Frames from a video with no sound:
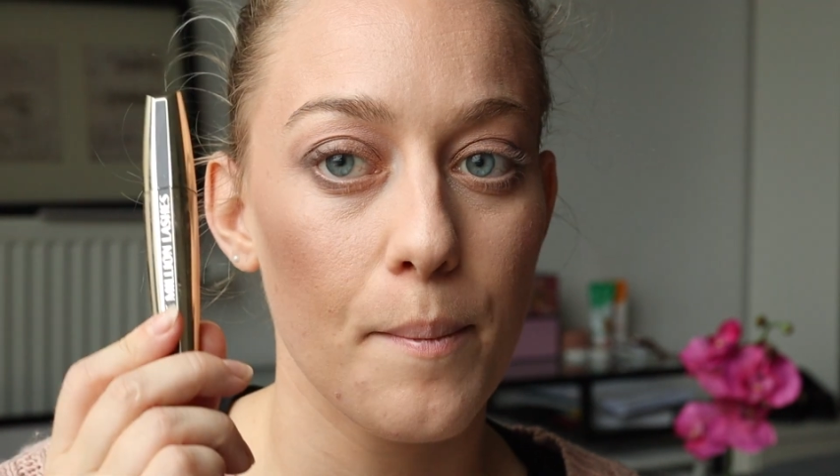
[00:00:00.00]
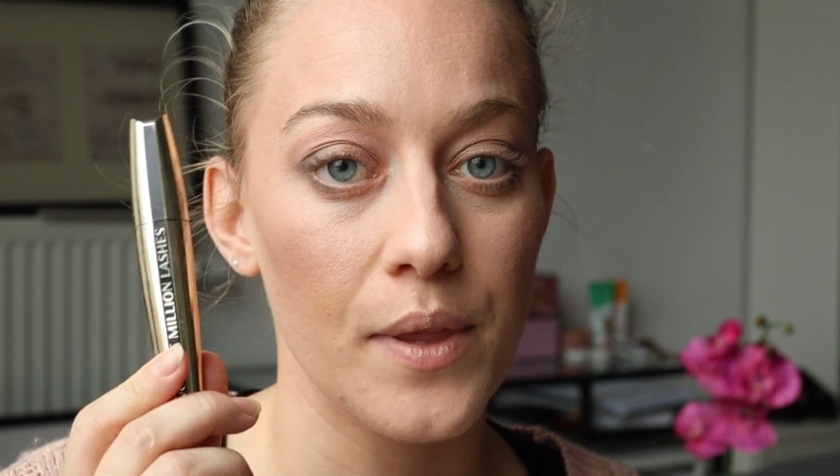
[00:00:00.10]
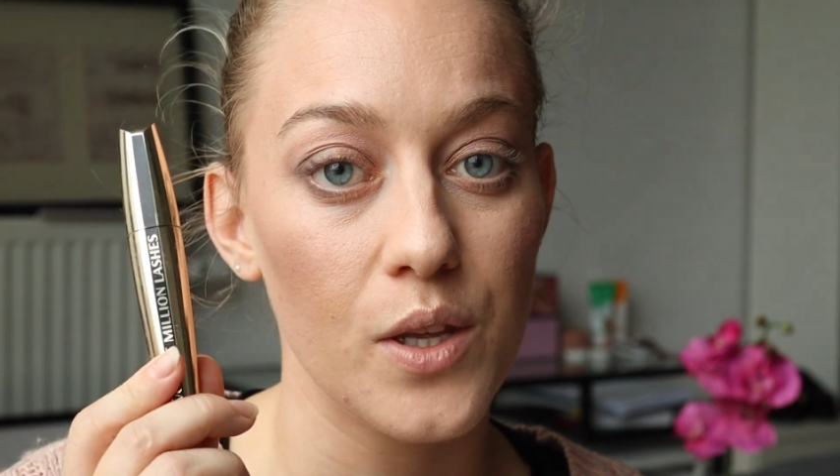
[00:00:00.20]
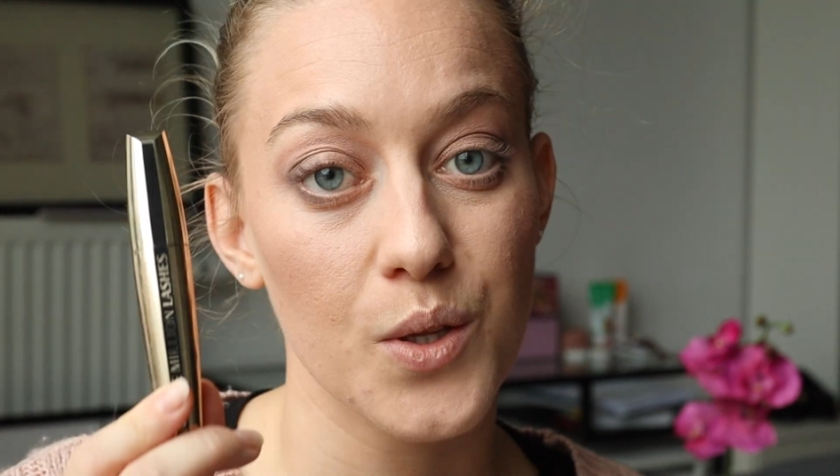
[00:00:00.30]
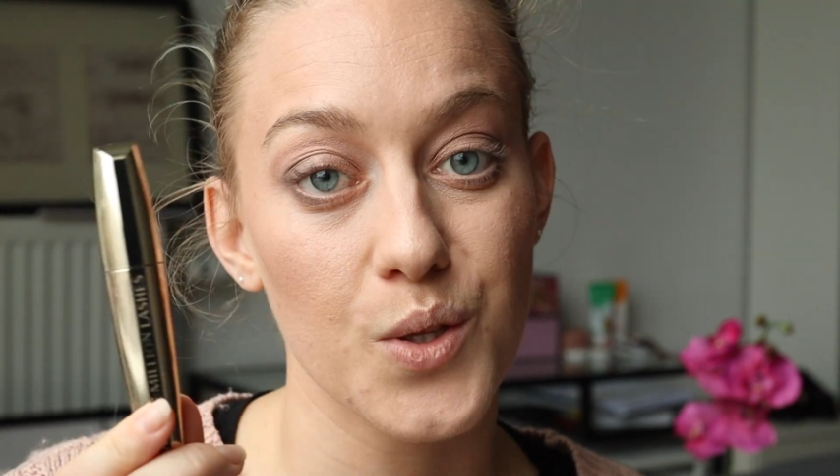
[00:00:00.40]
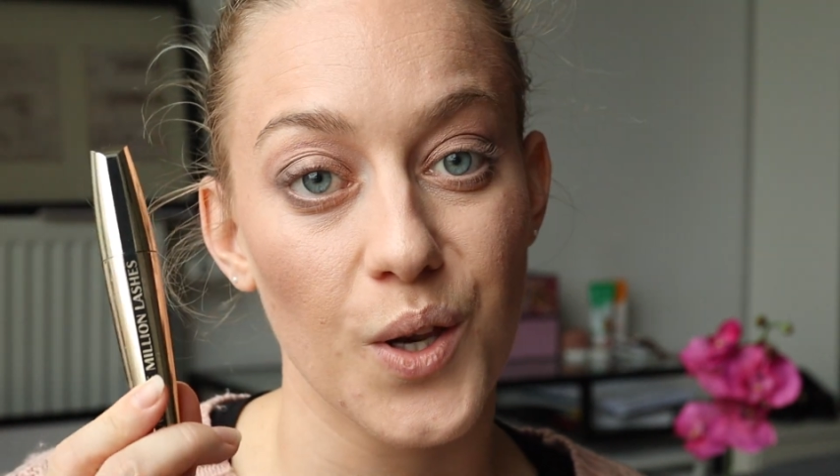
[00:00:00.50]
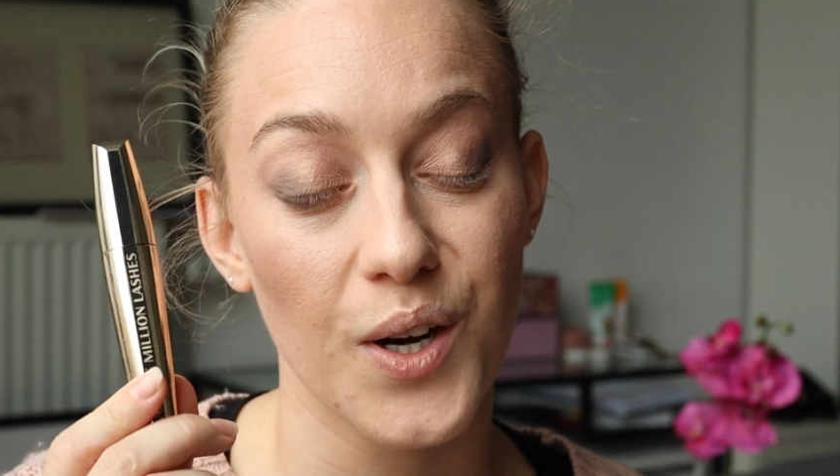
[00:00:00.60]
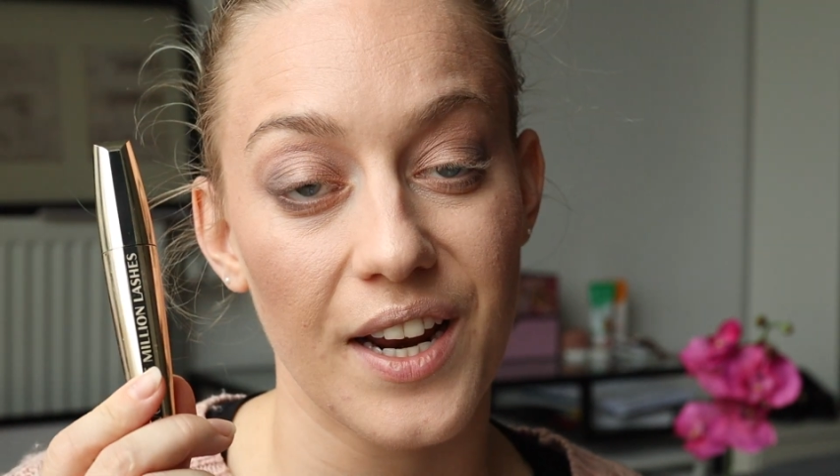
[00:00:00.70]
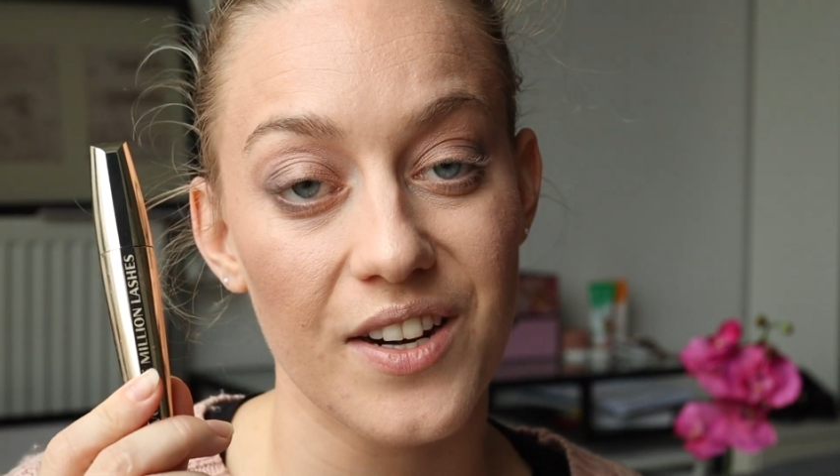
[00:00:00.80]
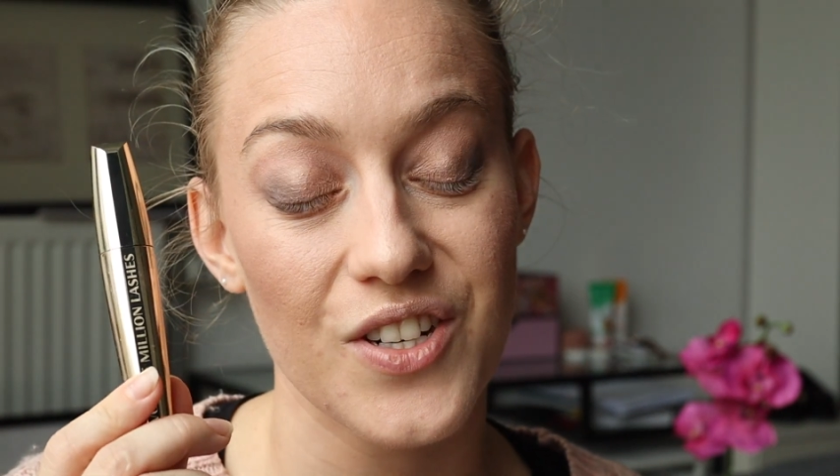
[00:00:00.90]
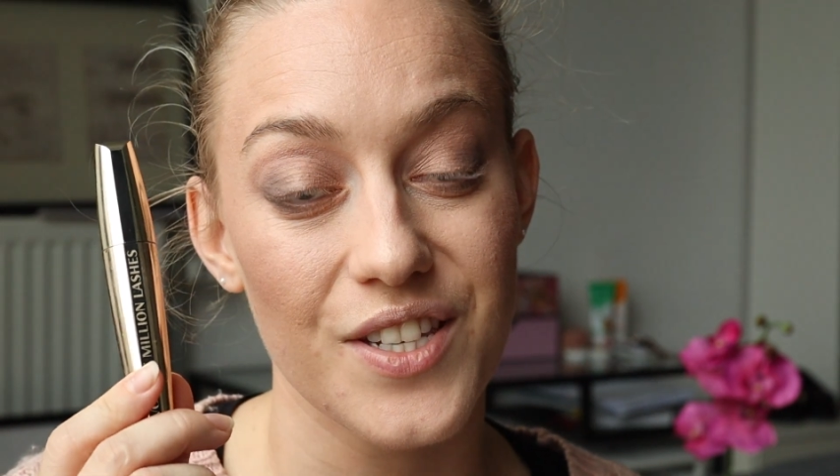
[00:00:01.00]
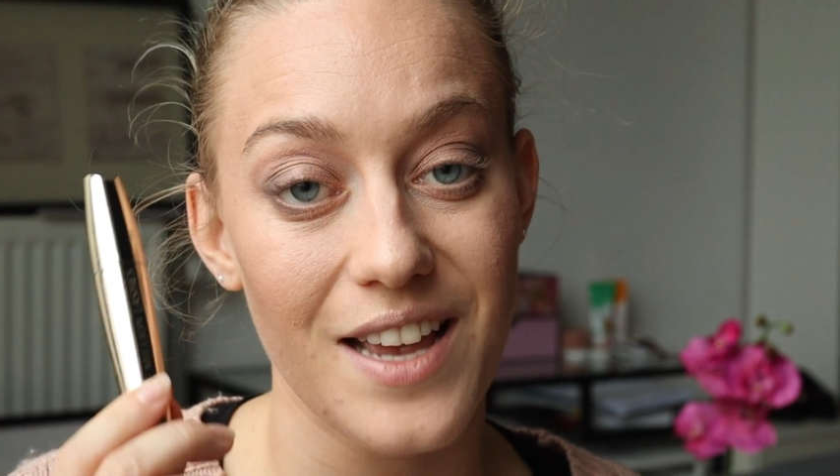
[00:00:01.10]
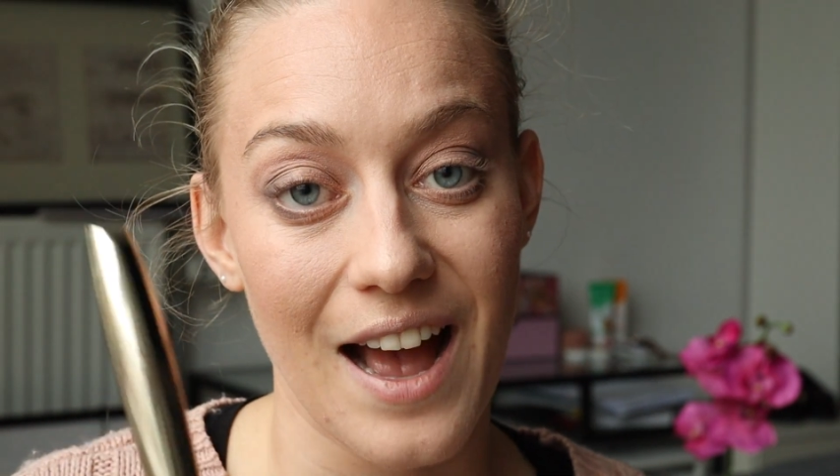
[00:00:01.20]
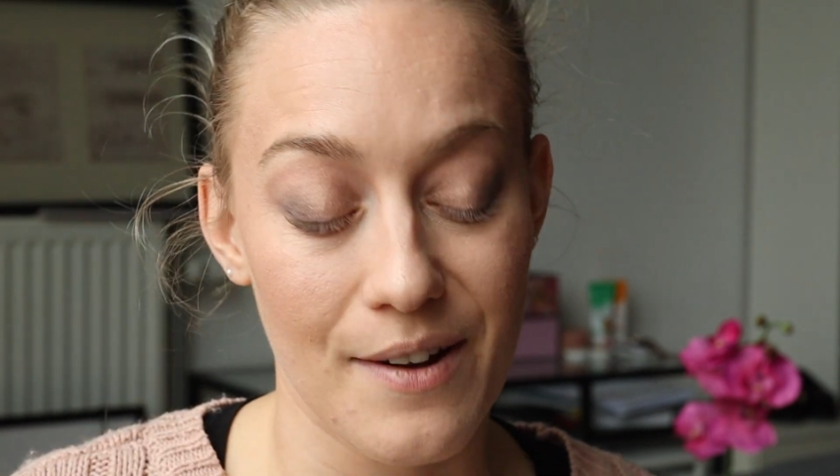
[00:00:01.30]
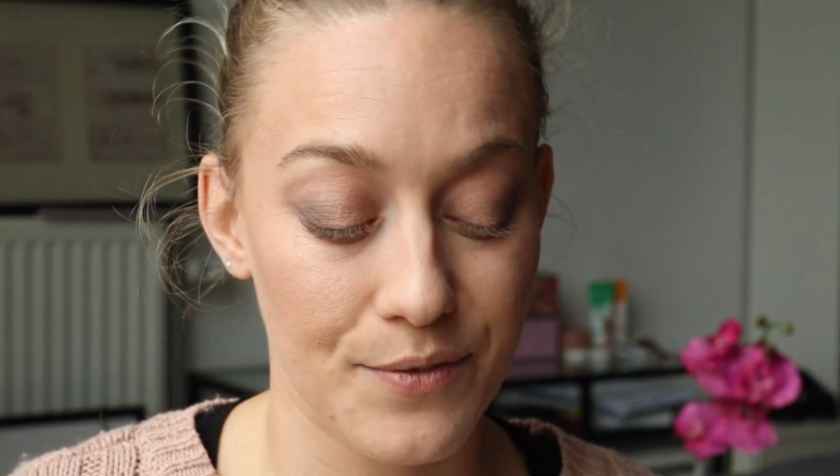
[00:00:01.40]
$1 Million
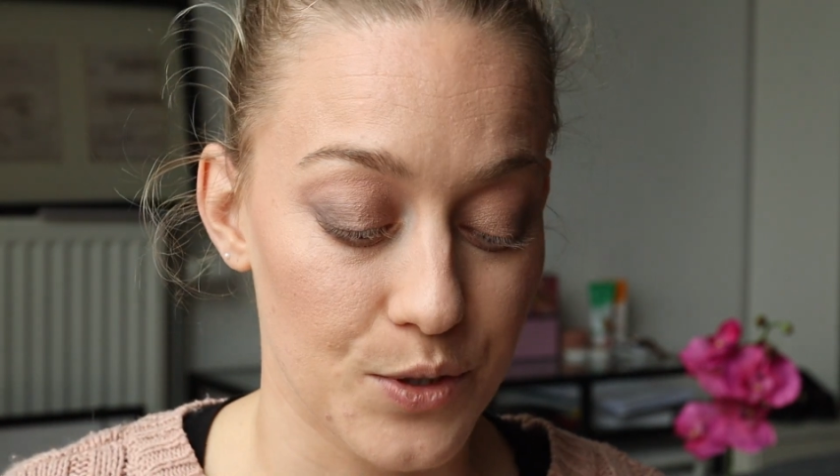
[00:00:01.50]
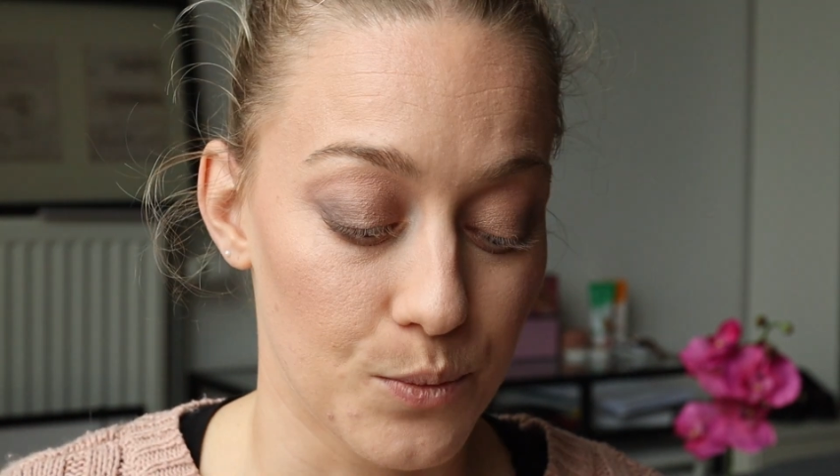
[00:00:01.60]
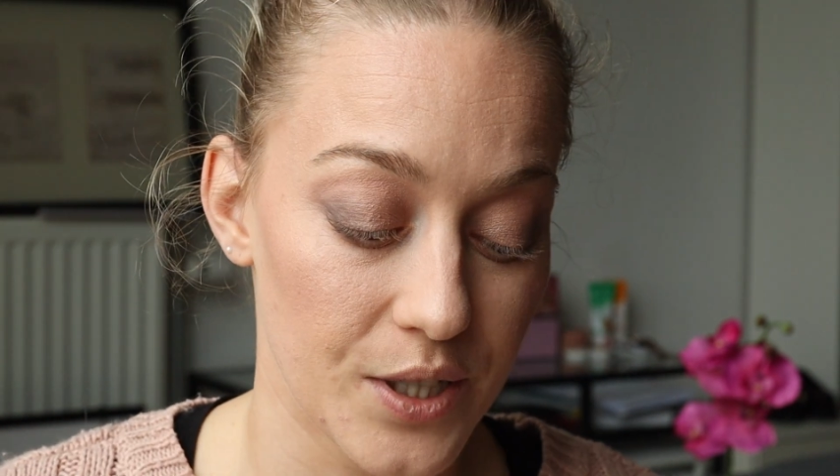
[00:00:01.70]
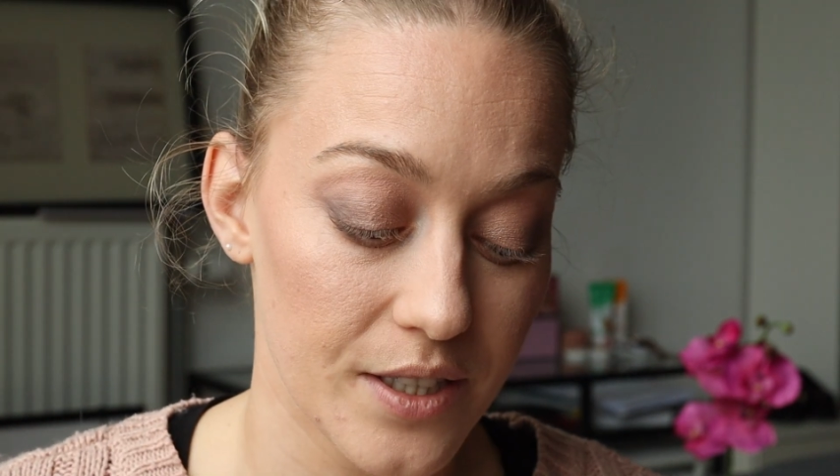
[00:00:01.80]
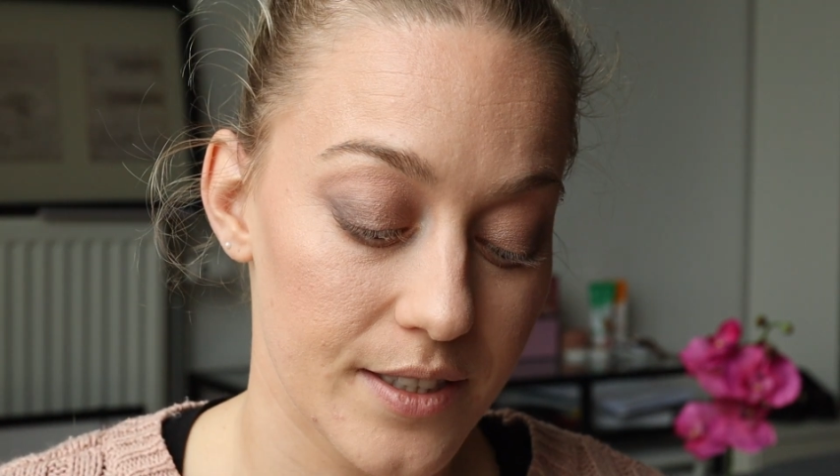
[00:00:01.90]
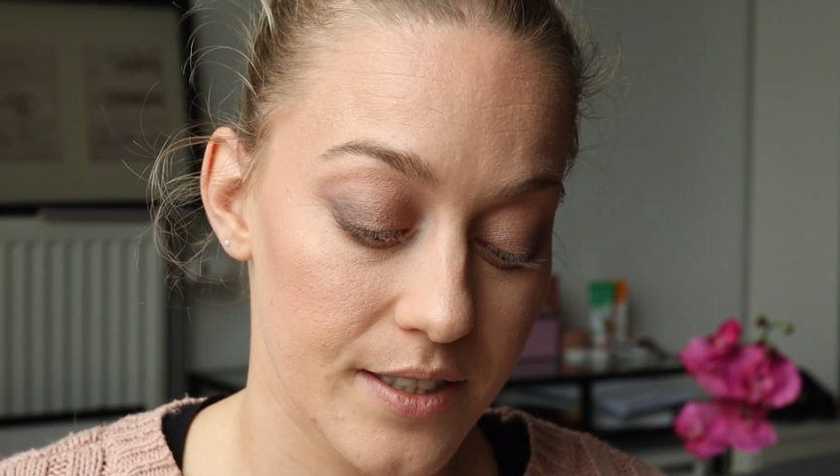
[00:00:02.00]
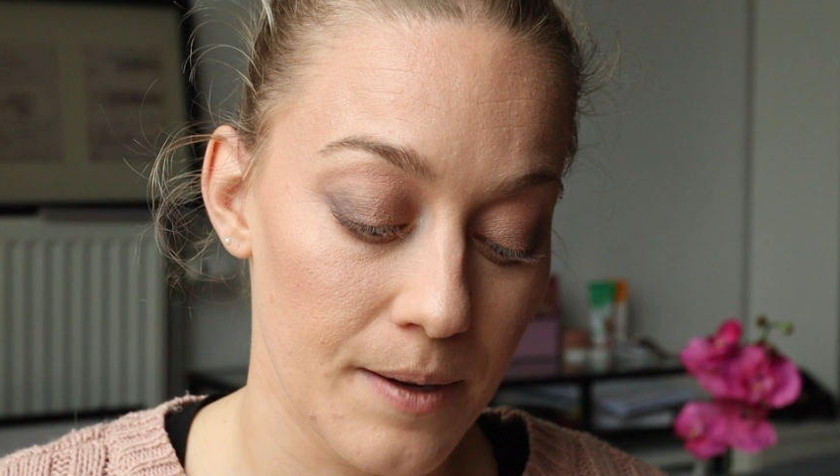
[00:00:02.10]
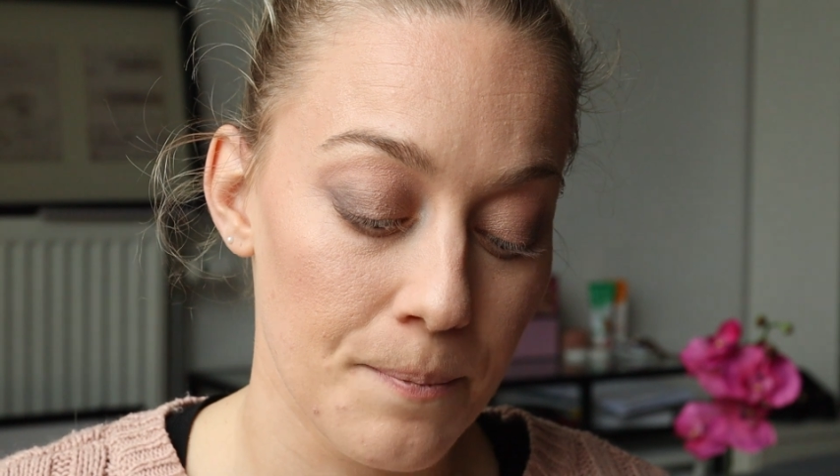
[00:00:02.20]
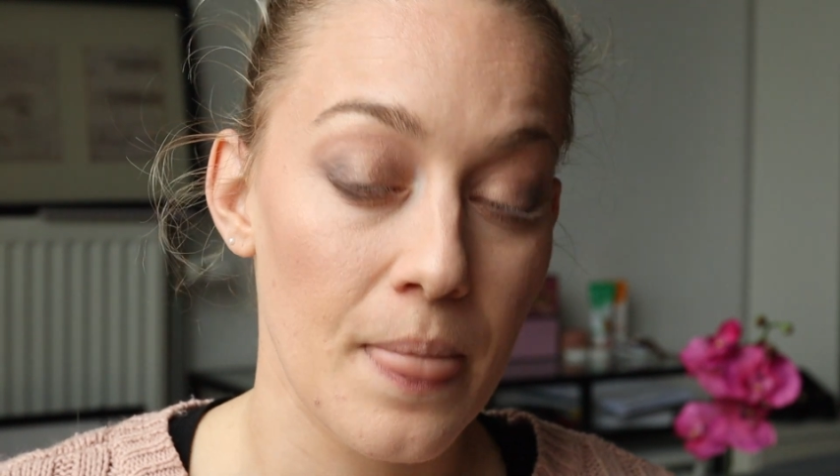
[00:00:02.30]
Lashes afterwards.